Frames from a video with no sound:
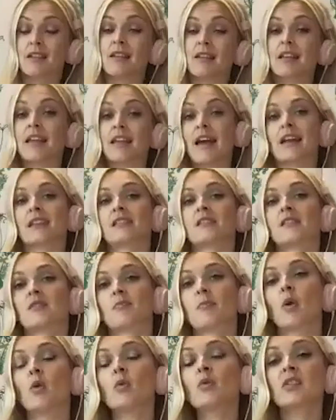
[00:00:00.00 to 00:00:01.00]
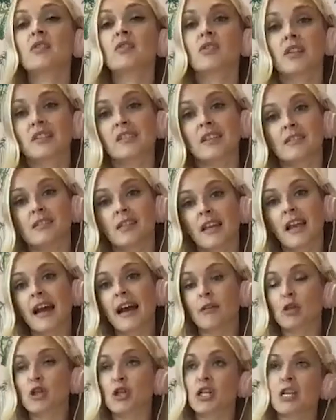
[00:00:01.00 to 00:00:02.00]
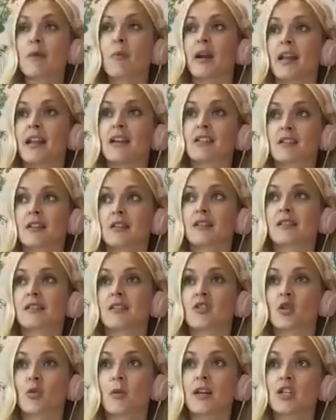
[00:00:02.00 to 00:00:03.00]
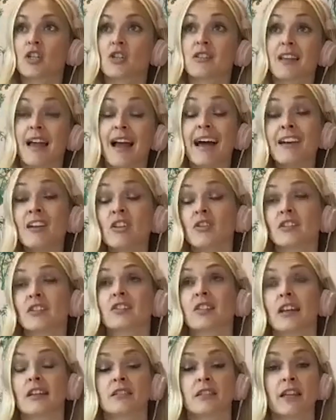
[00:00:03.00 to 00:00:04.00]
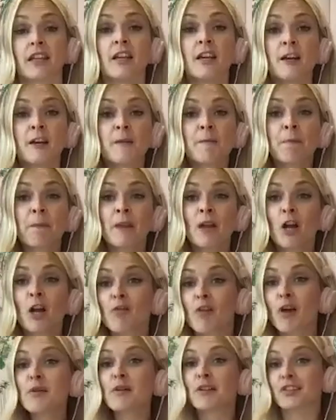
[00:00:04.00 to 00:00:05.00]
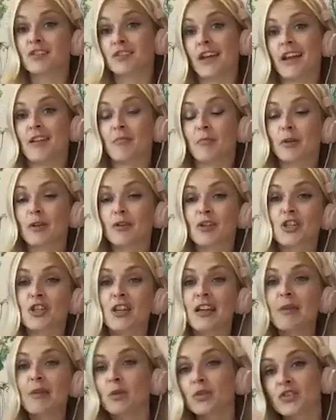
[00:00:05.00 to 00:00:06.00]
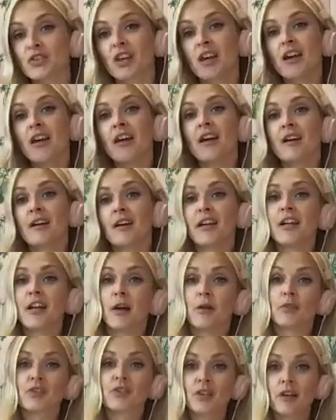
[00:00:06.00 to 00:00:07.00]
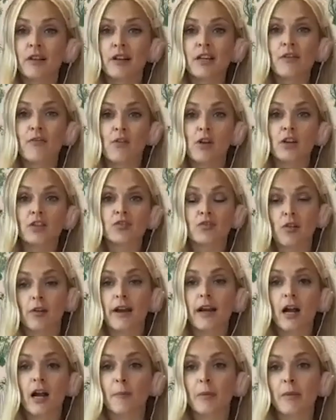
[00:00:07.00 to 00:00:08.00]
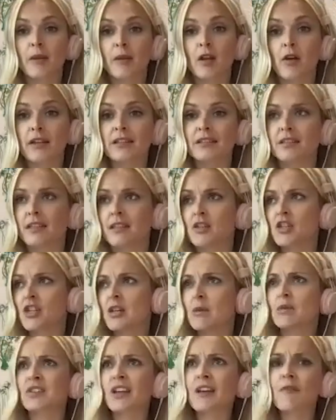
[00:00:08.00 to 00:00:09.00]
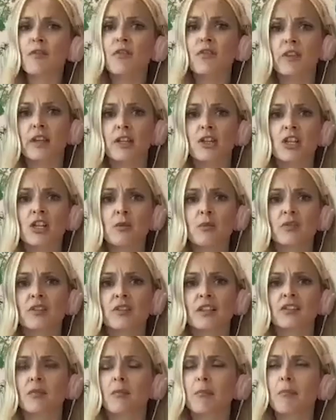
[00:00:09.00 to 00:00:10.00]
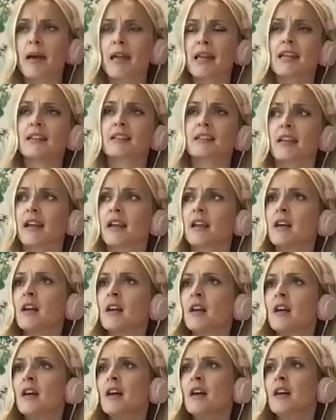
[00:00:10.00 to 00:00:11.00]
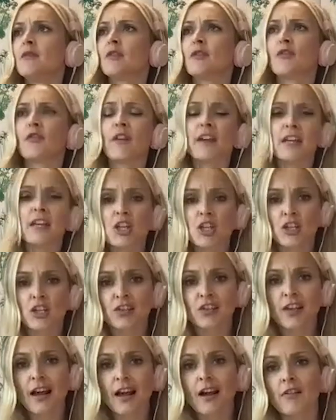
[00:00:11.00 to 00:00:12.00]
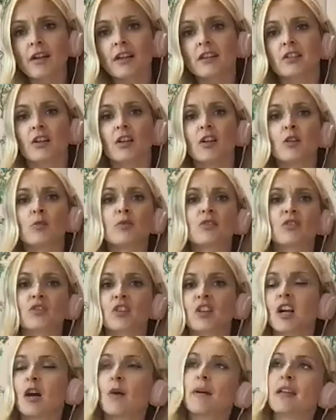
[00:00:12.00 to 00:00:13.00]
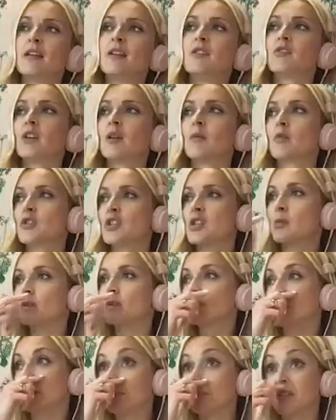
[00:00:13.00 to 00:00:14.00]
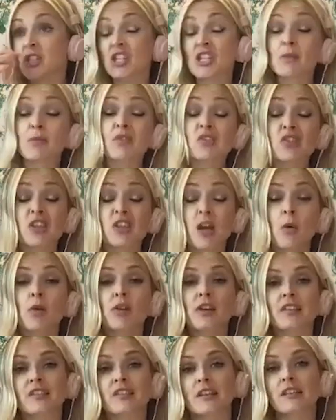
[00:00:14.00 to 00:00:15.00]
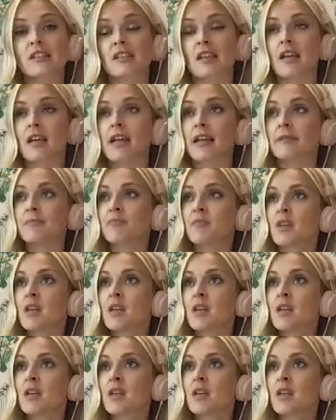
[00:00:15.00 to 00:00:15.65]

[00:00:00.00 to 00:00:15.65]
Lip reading: the guests, but also dissecting how she went into those situations and dissecting her own ascent, because she was, you know, certainly for us growing up in the 90s, she was everything. She was this amazing, vivacious character who was just going and doing what she wanted. But she was so honest in saying,